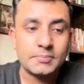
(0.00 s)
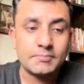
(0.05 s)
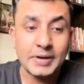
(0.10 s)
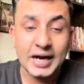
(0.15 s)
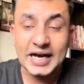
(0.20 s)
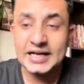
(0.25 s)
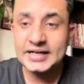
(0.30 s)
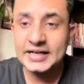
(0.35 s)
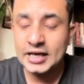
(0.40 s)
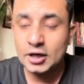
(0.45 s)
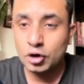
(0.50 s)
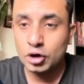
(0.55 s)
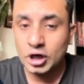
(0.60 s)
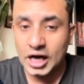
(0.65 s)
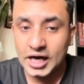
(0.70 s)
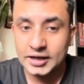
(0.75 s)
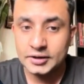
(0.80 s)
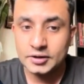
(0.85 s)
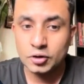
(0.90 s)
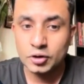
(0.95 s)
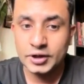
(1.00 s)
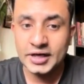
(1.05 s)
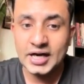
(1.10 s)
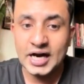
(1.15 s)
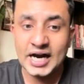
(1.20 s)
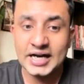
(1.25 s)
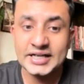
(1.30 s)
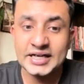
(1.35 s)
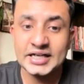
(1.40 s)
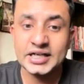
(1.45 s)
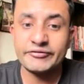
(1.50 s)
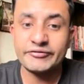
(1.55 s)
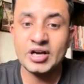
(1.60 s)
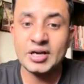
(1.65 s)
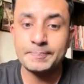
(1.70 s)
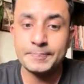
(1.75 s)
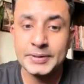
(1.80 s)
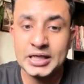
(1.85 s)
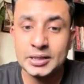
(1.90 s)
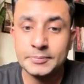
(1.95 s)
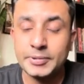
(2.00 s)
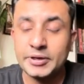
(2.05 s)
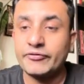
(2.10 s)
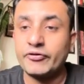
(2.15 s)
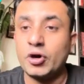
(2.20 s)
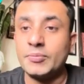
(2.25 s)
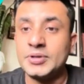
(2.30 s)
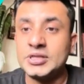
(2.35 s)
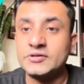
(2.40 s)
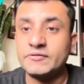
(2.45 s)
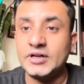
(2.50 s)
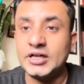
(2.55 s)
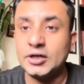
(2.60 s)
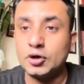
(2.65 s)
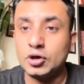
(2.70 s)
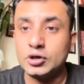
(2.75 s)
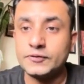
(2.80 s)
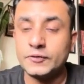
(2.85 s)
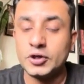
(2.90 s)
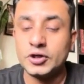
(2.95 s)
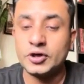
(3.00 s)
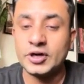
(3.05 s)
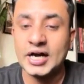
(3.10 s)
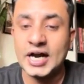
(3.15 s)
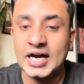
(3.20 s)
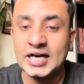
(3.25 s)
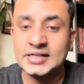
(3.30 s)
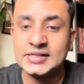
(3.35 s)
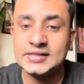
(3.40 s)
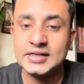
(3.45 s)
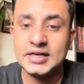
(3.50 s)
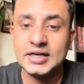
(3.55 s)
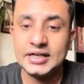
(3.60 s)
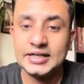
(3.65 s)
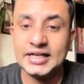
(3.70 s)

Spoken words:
By day or hour, okay, identify peak performance windows for your ads.